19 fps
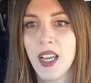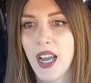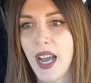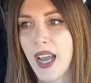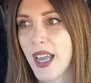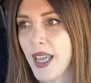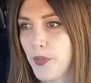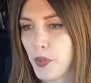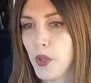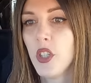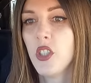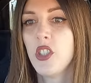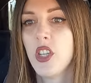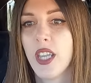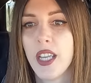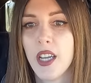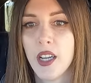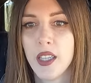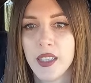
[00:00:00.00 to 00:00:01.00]
I
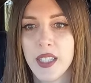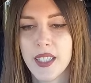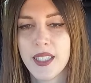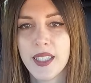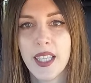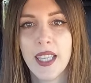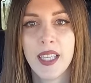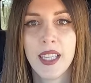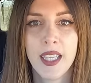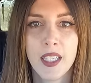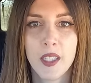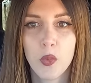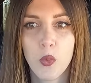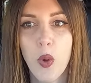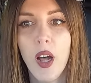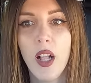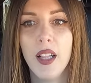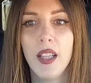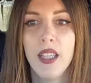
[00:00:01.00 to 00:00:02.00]
appreciate on this thing as
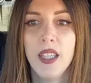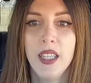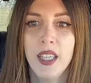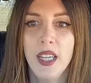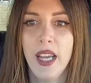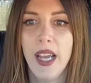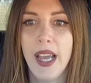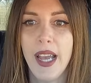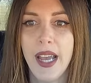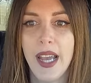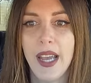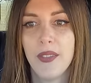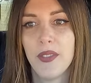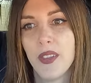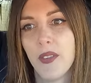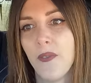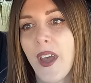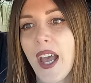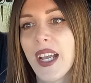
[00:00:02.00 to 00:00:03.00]
well.
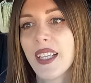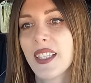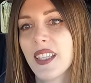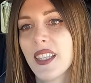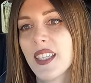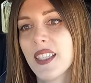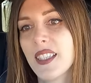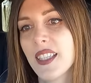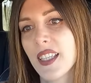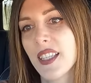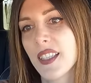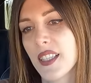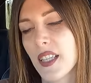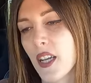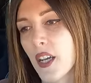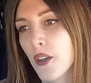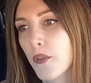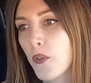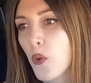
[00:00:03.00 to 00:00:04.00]
The fact that this is a